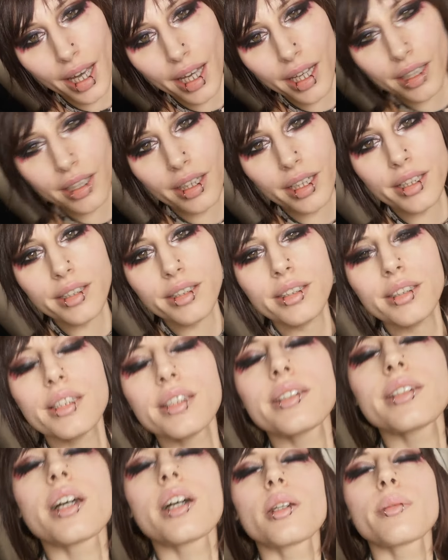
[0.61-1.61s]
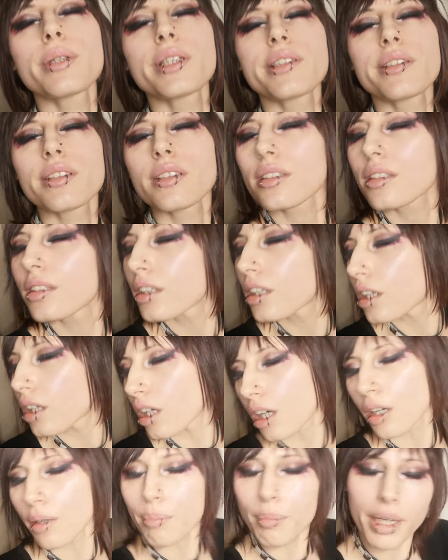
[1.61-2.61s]
Hey guys, it's Artemis.
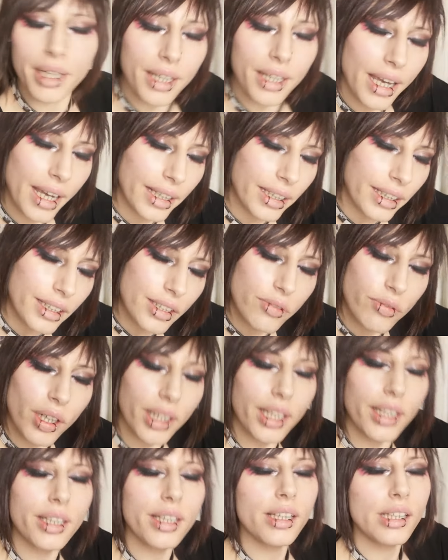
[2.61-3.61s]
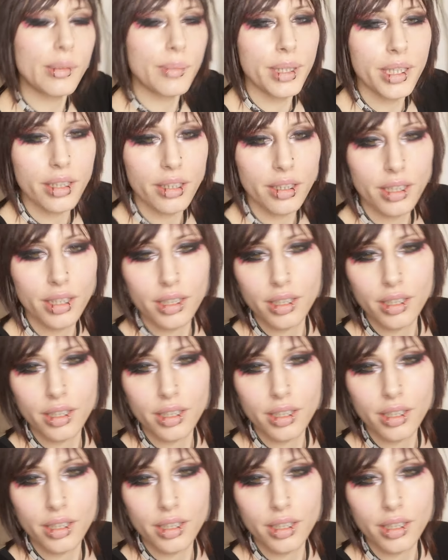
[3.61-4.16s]
Oh, my neck is fucking killing me.